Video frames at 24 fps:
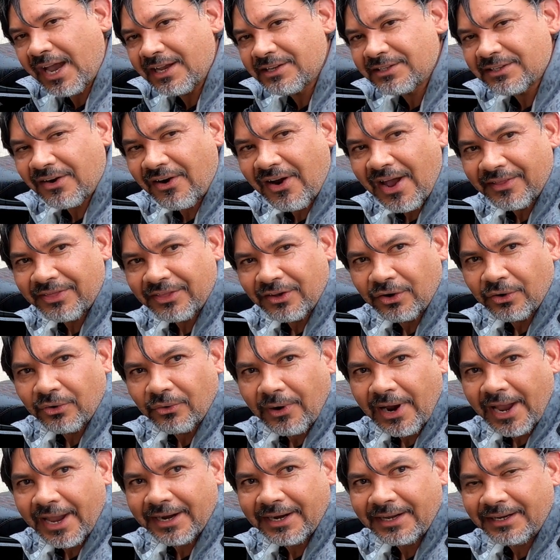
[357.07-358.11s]
guys are out there
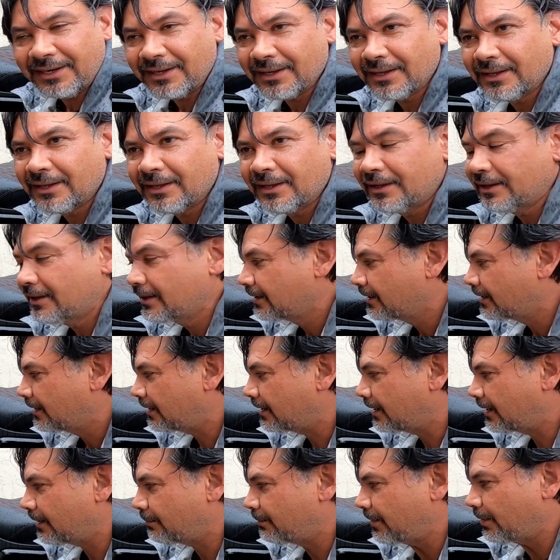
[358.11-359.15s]
riding,
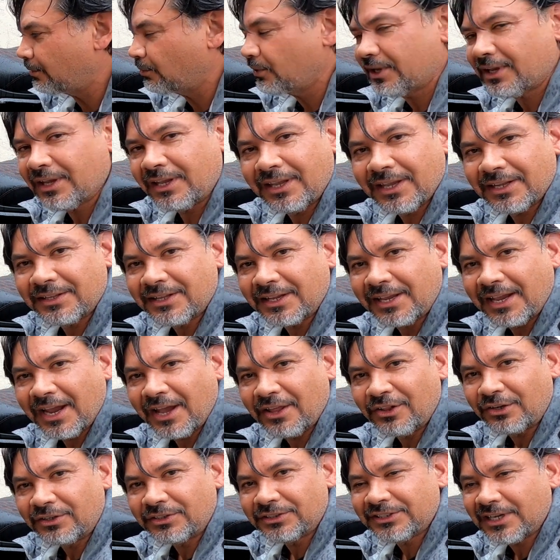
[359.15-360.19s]
uh, maybe we can get
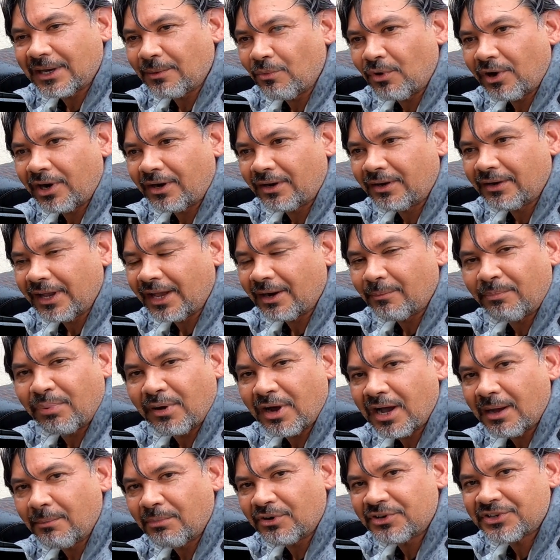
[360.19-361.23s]
together somewhere at a
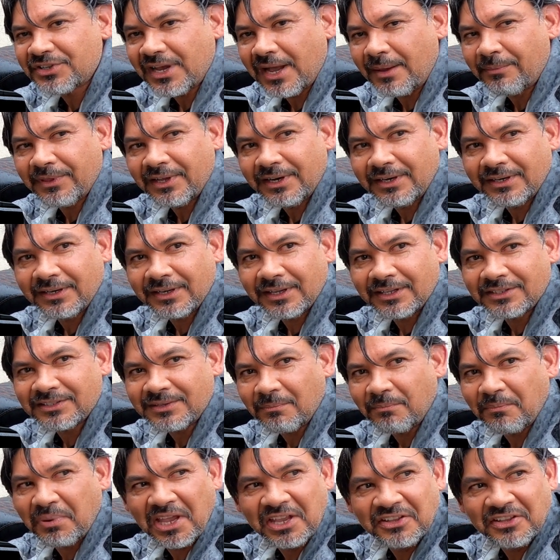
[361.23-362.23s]
pub or something, get some